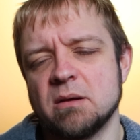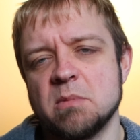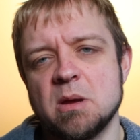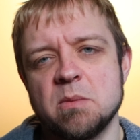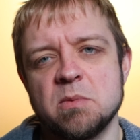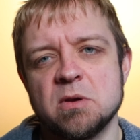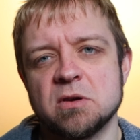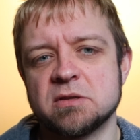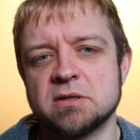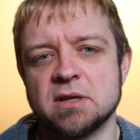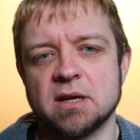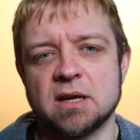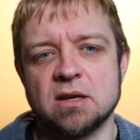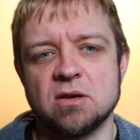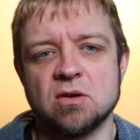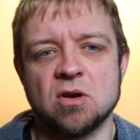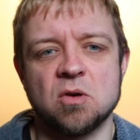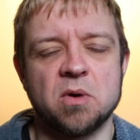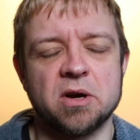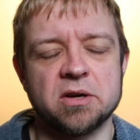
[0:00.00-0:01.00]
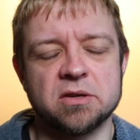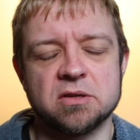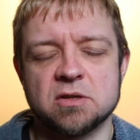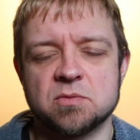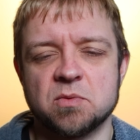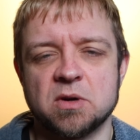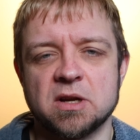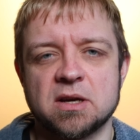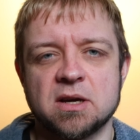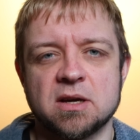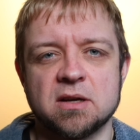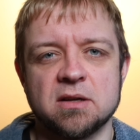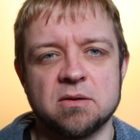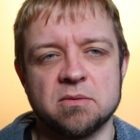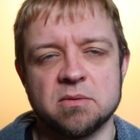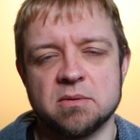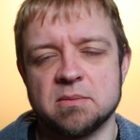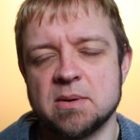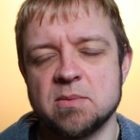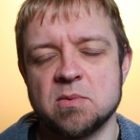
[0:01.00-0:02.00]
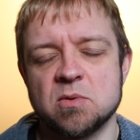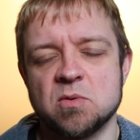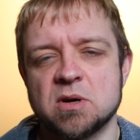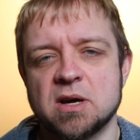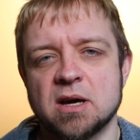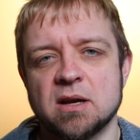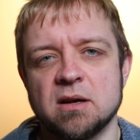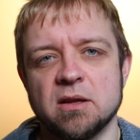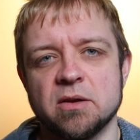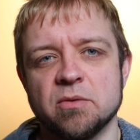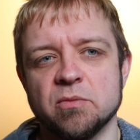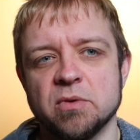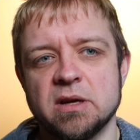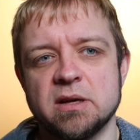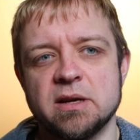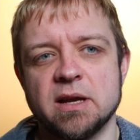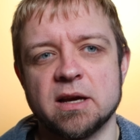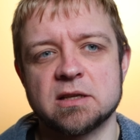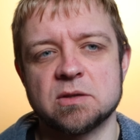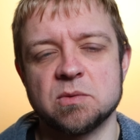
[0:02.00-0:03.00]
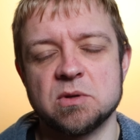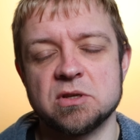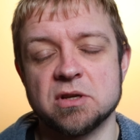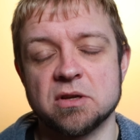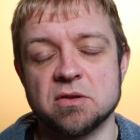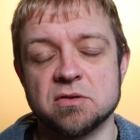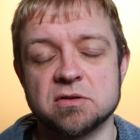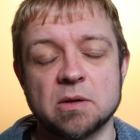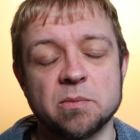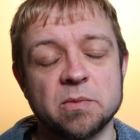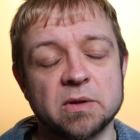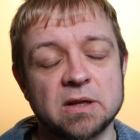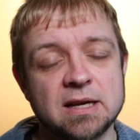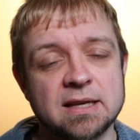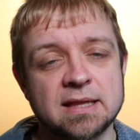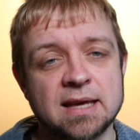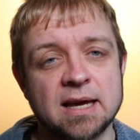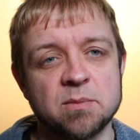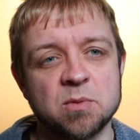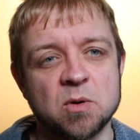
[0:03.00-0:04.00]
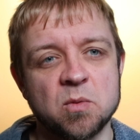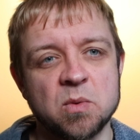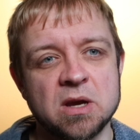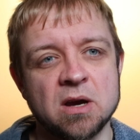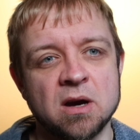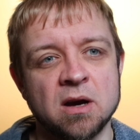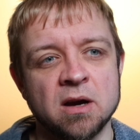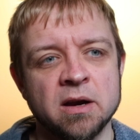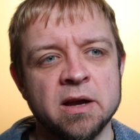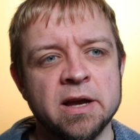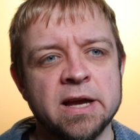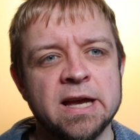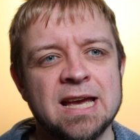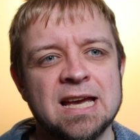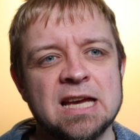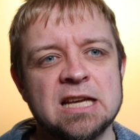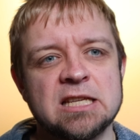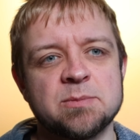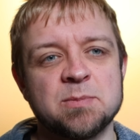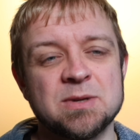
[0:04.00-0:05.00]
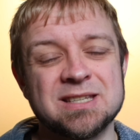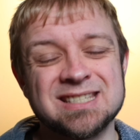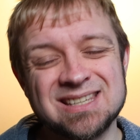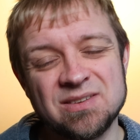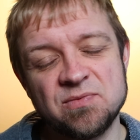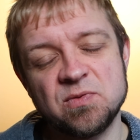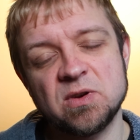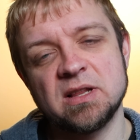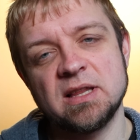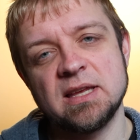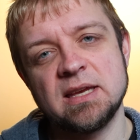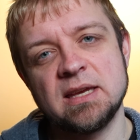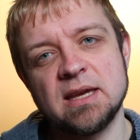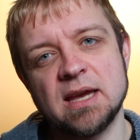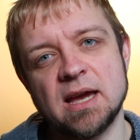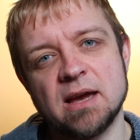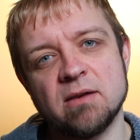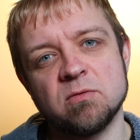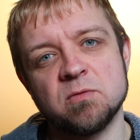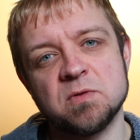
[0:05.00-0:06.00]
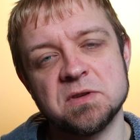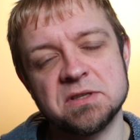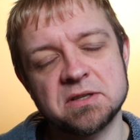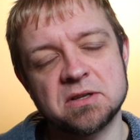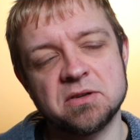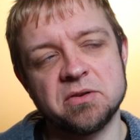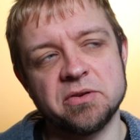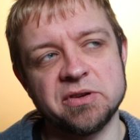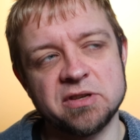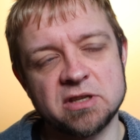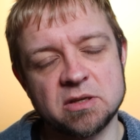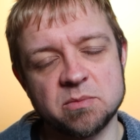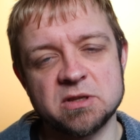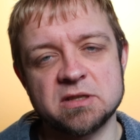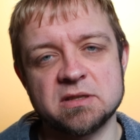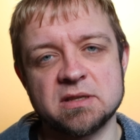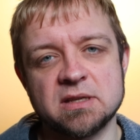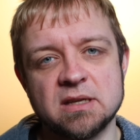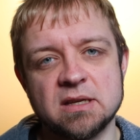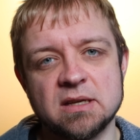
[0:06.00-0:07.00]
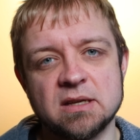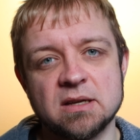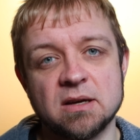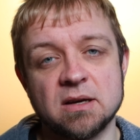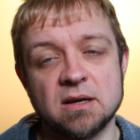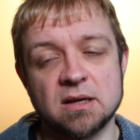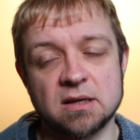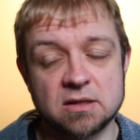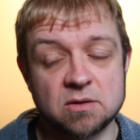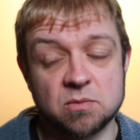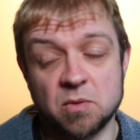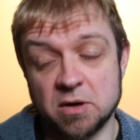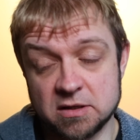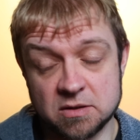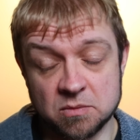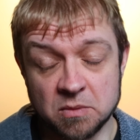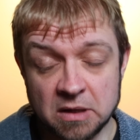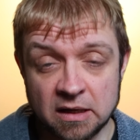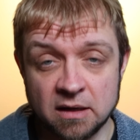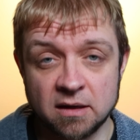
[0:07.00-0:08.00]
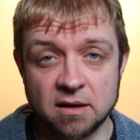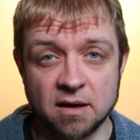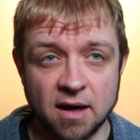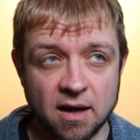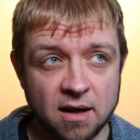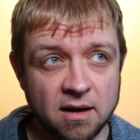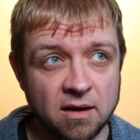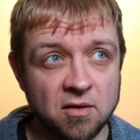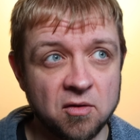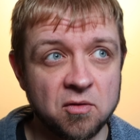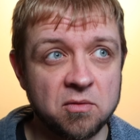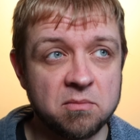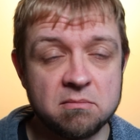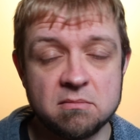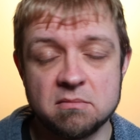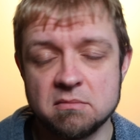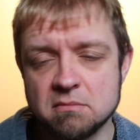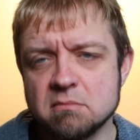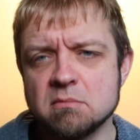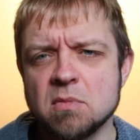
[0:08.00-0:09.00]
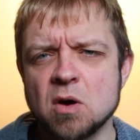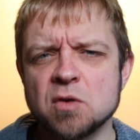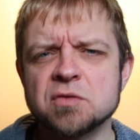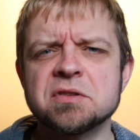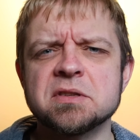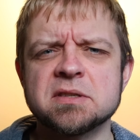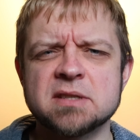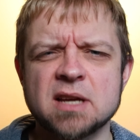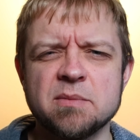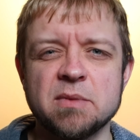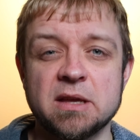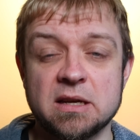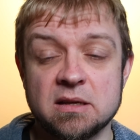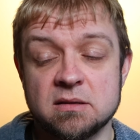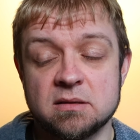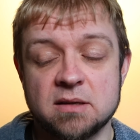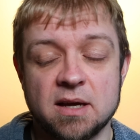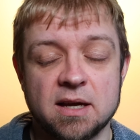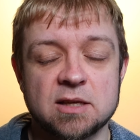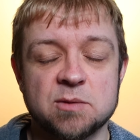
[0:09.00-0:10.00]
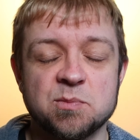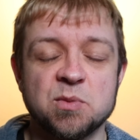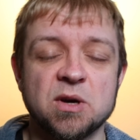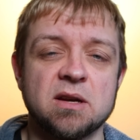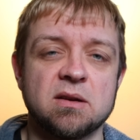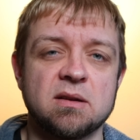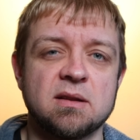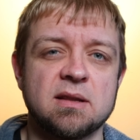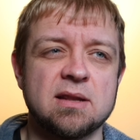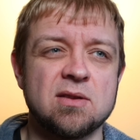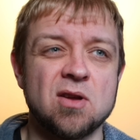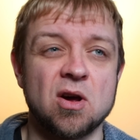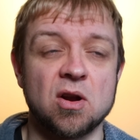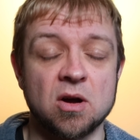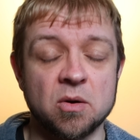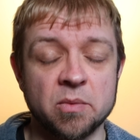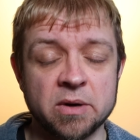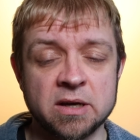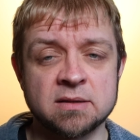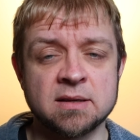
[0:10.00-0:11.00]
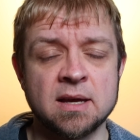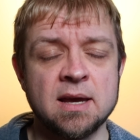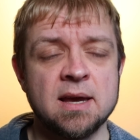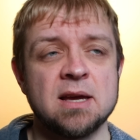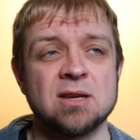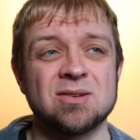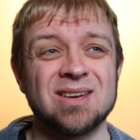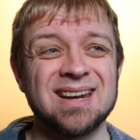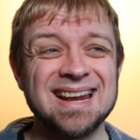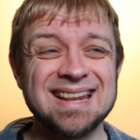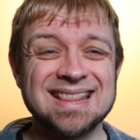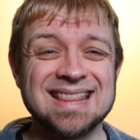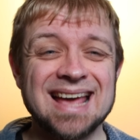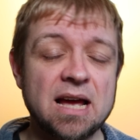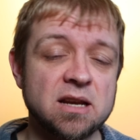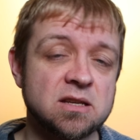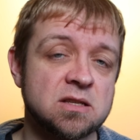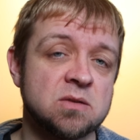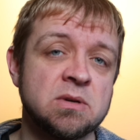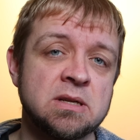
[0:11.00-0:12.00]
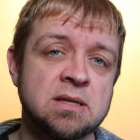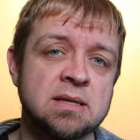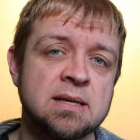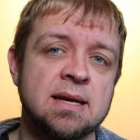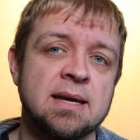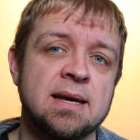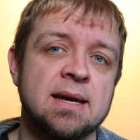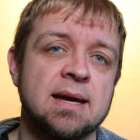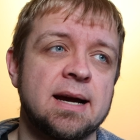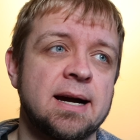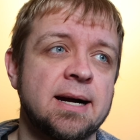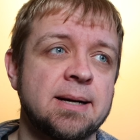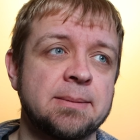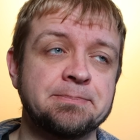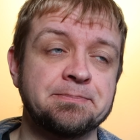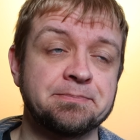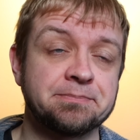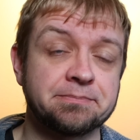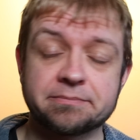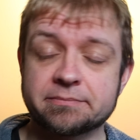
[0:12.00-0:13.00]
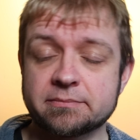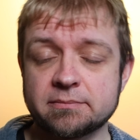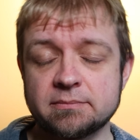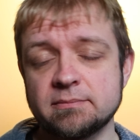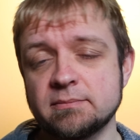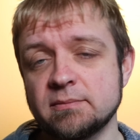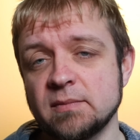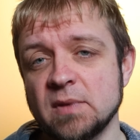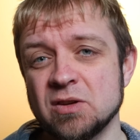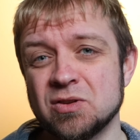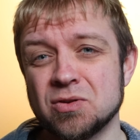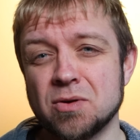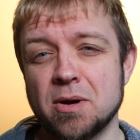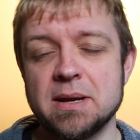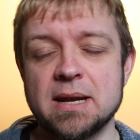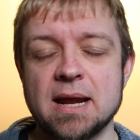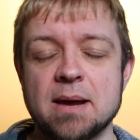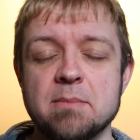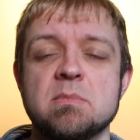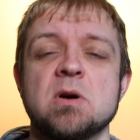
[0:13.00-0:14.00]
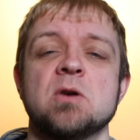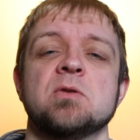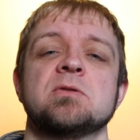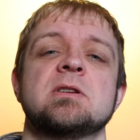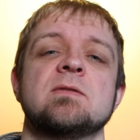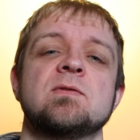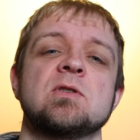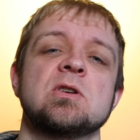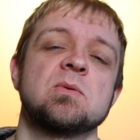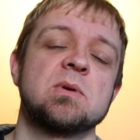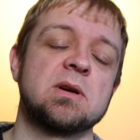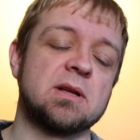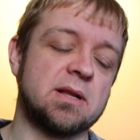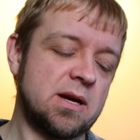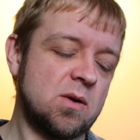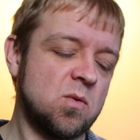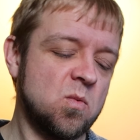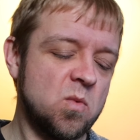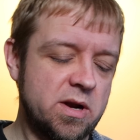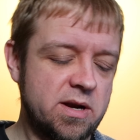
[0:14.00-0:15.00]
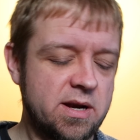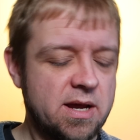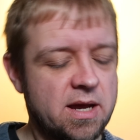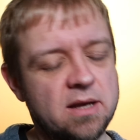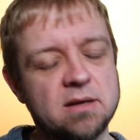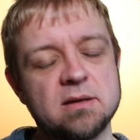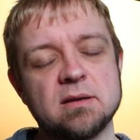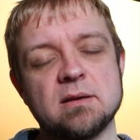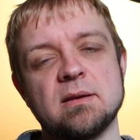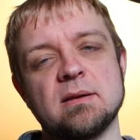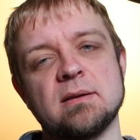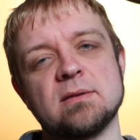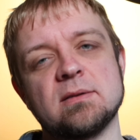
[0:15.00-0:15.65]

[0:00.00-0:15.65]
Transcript: maybe you're sick and you don't want to. You just want to cuddle, and maybe we'll cuddle and read next to each other, something like that. But we are specifically have physical intimacy uh, twice a week, and most of the time that is sex, but not always. So I'd add that to it. Um, so I mean, at most, if you're doing like one night